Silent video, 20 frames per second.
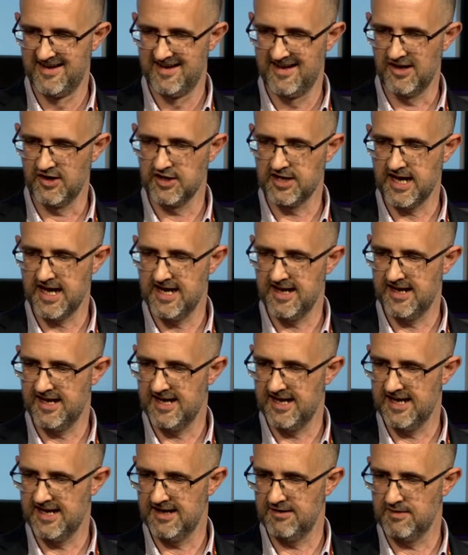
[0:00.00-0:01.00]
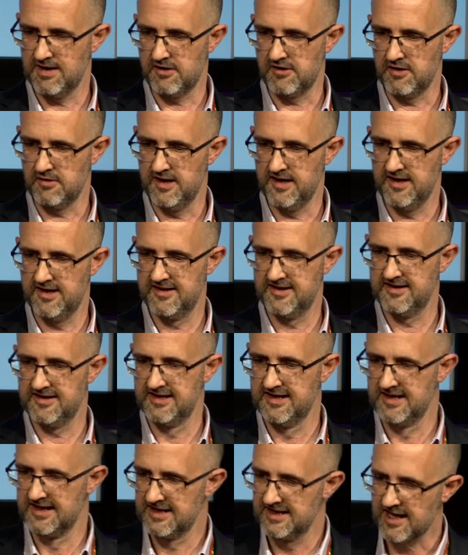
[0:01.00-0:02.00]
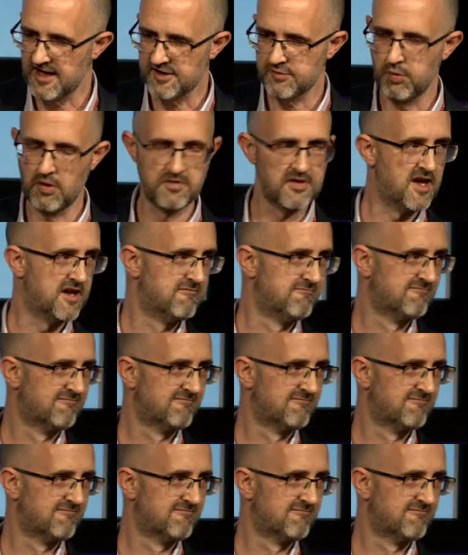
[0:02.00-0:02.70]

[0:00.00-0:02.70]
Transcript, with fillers: Okay, uh, where are we? Last one then.